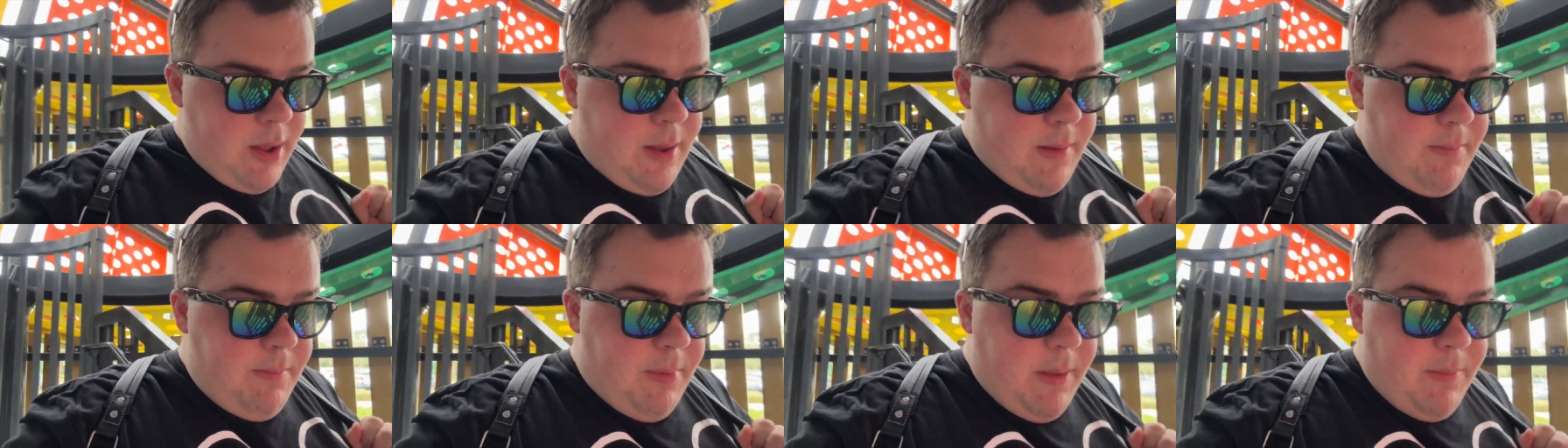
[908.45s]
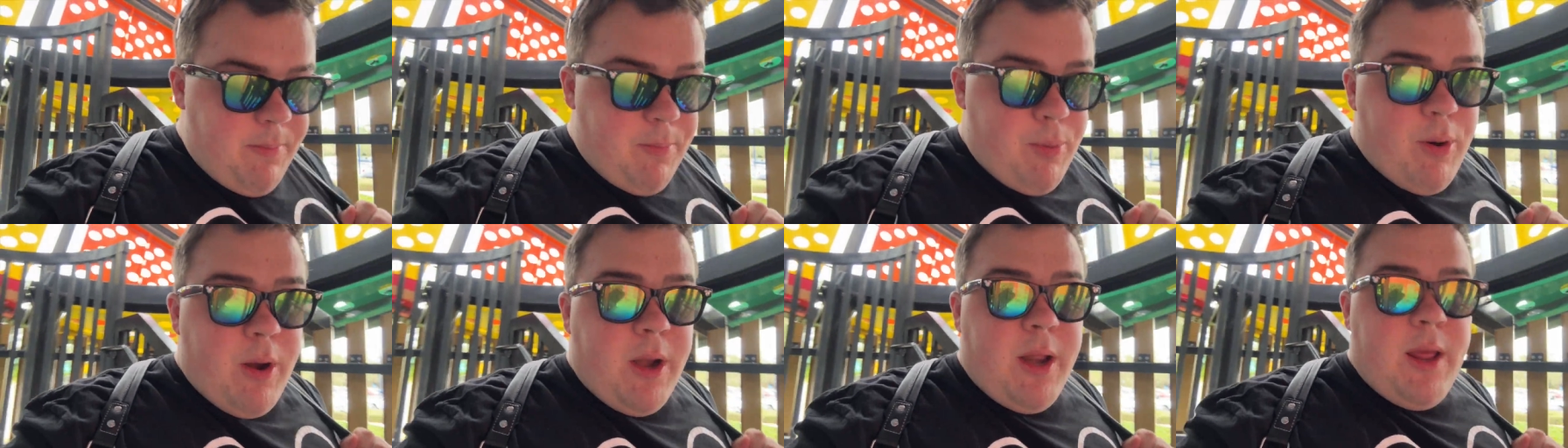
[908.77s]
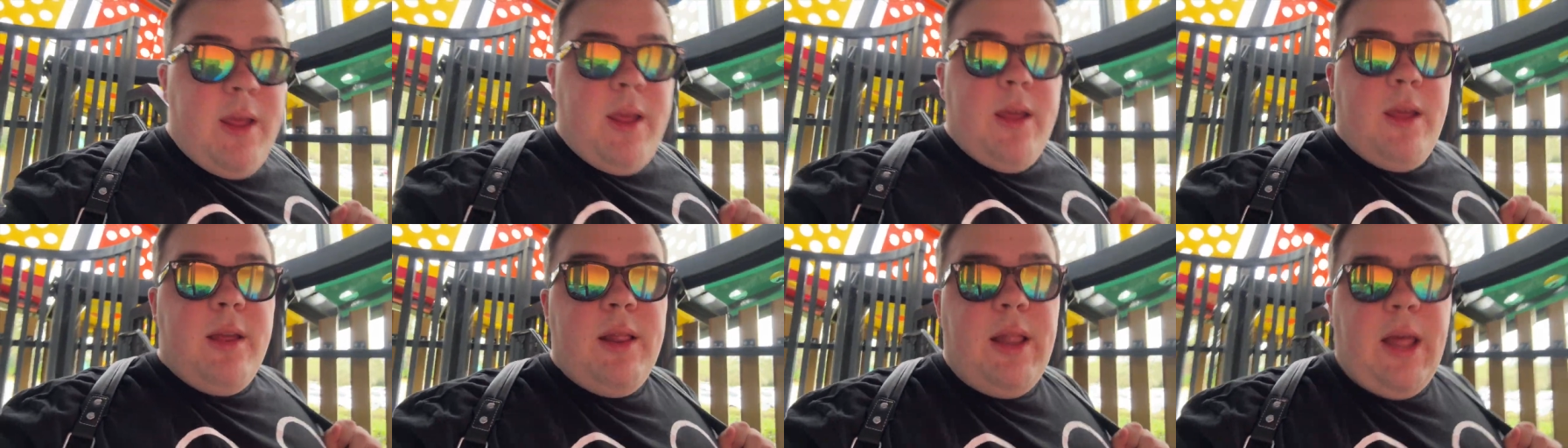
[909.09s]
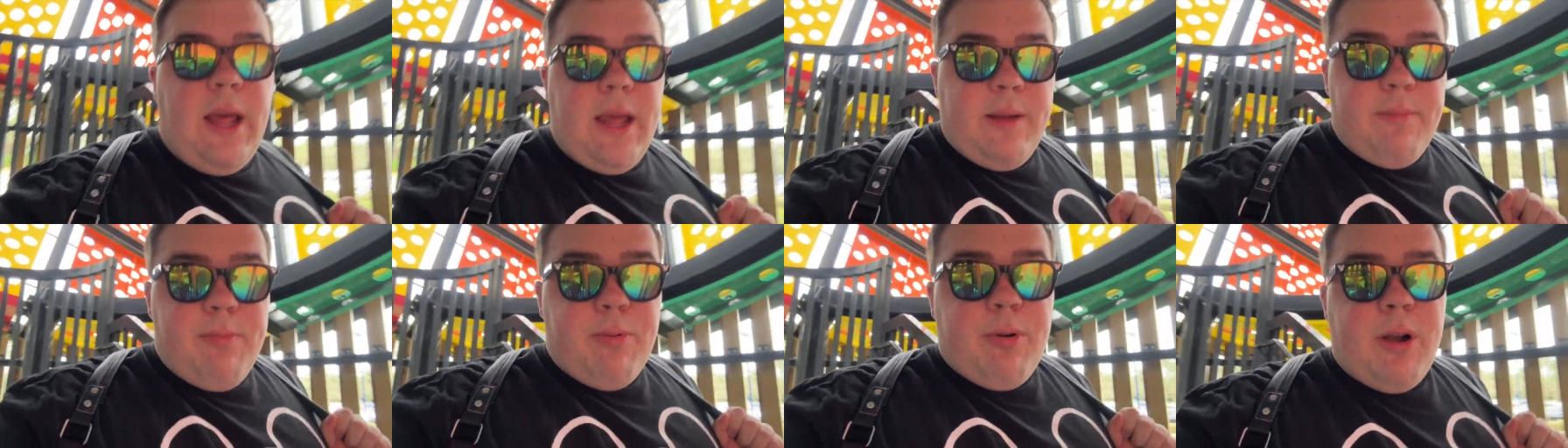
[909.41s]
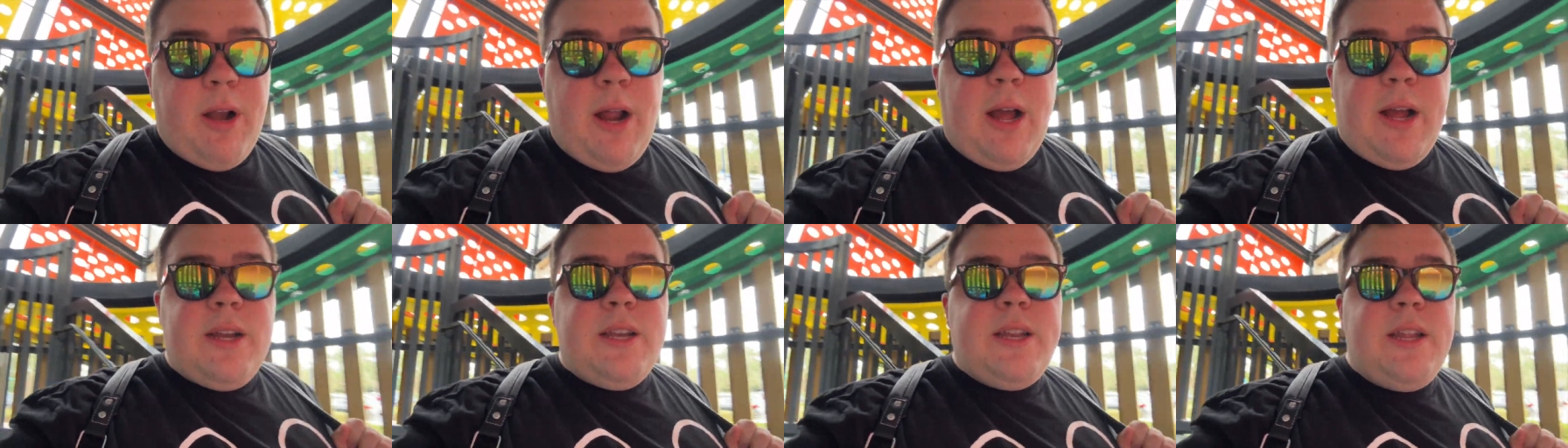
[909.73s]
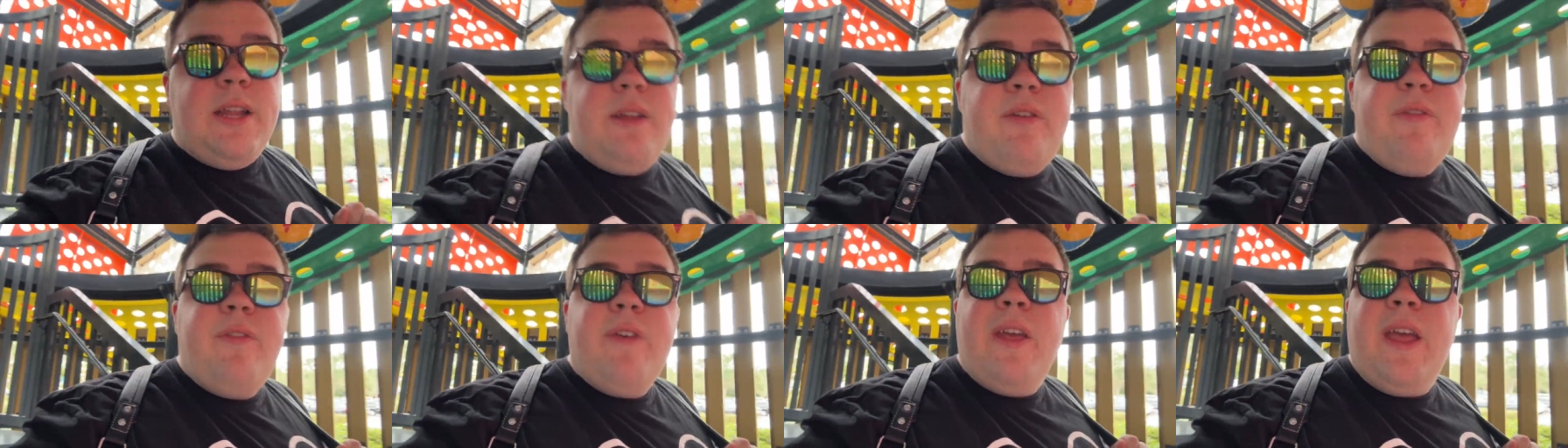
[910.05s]
be pretty, like,
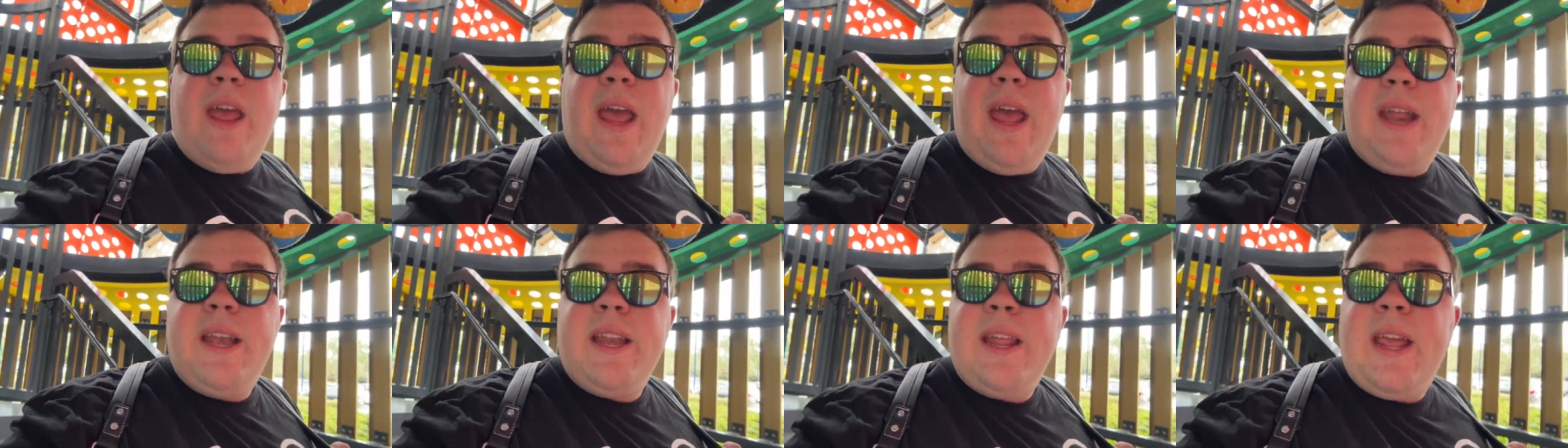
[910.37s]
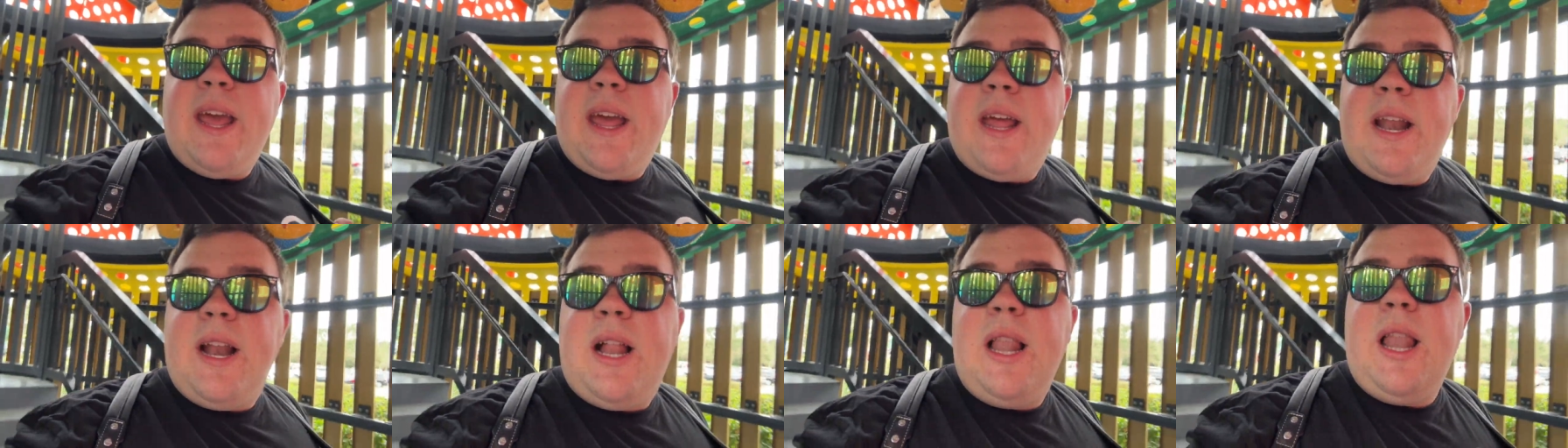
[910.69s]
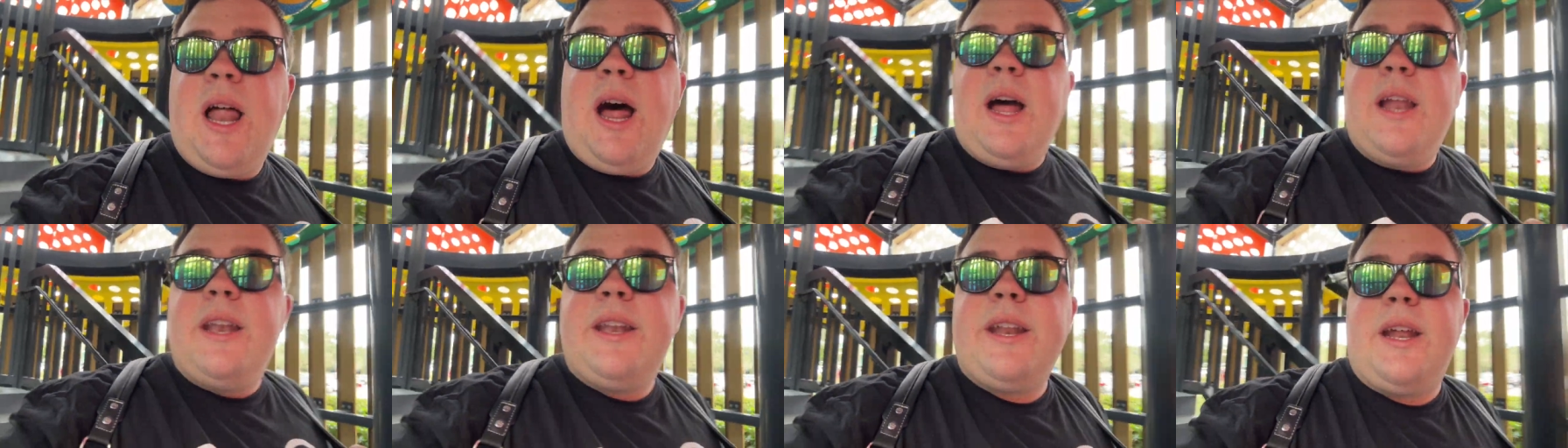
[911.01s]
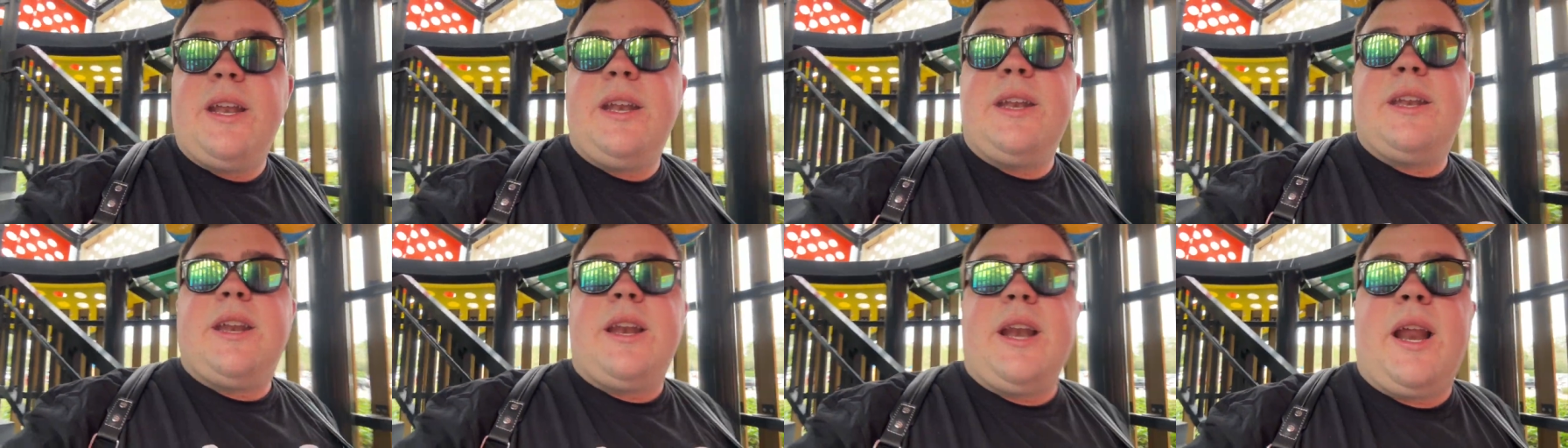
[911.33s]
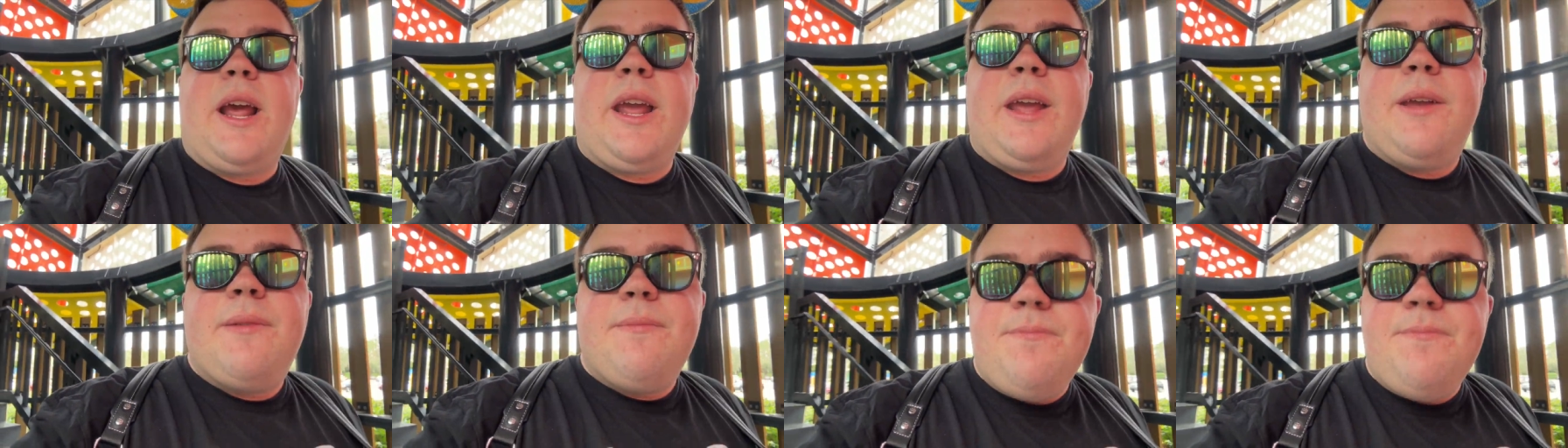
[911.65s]
productive and get a lot done tonight.